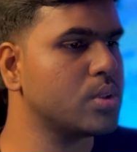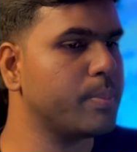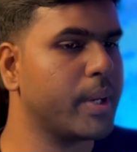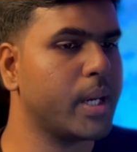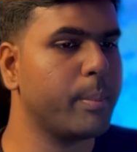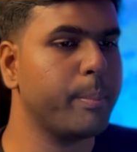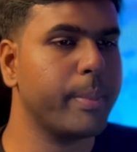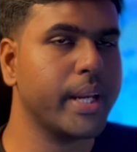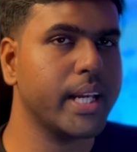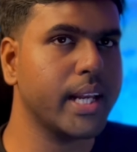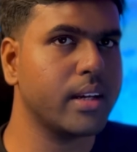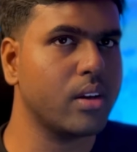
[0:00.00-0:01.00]
become
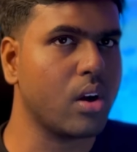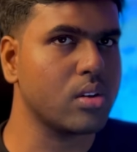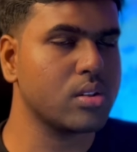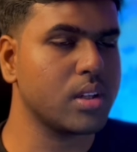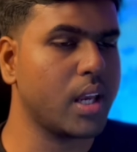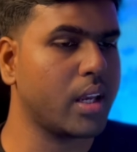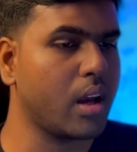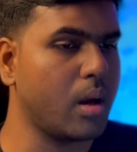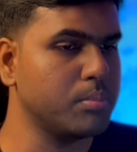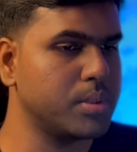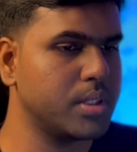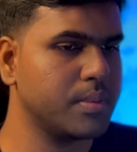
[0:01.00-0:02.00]
bigger dots like
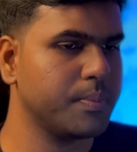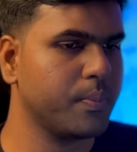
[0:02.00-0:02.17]
hubs.